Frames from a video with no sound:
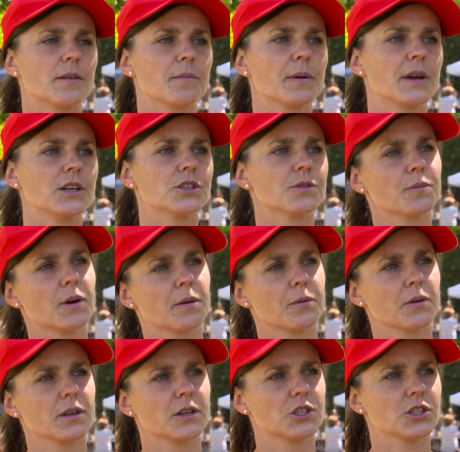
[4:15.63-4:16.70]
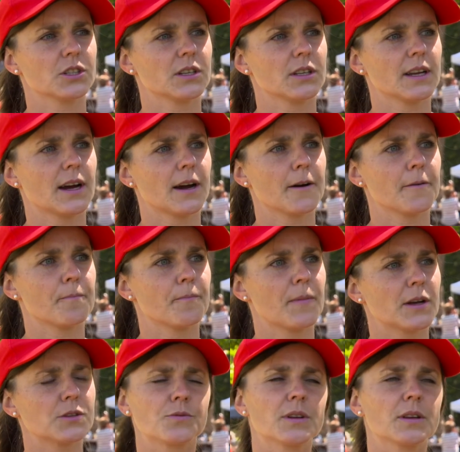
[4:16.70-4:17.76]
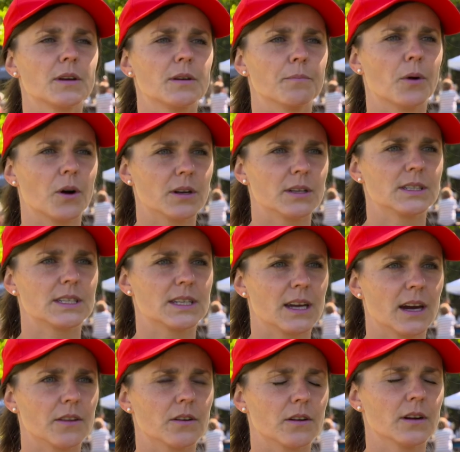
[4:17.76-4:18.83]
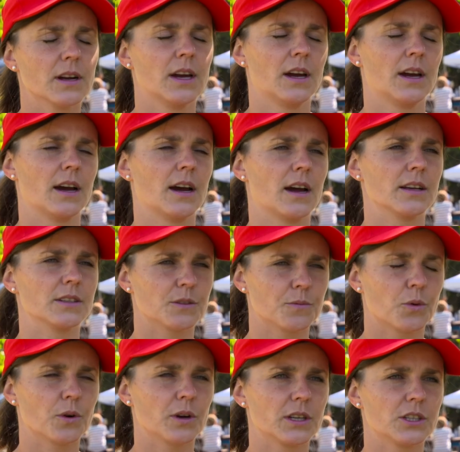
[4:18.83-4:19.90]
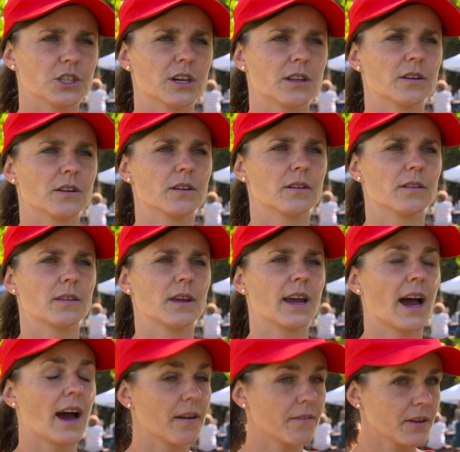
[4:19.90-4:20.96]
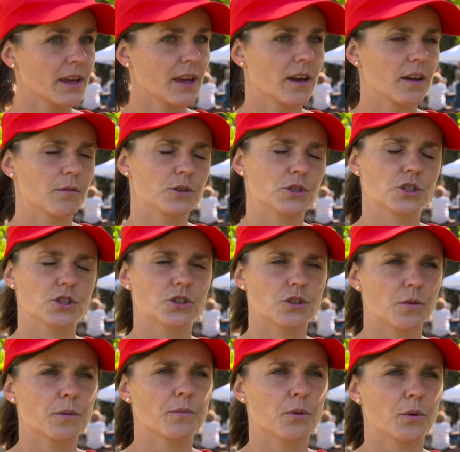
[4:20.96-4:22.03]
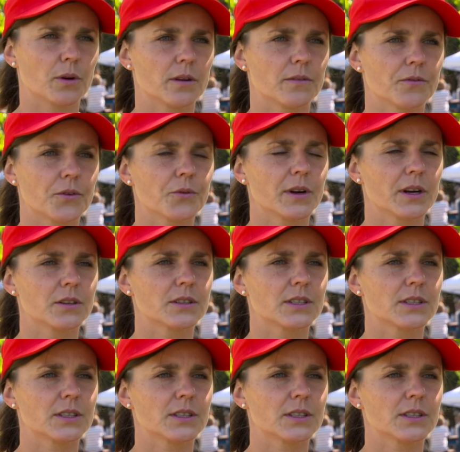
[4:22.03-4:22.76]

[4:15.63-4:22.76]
the patient population um, has really bonded together uh, and support each other. They advocate, which is so important for rare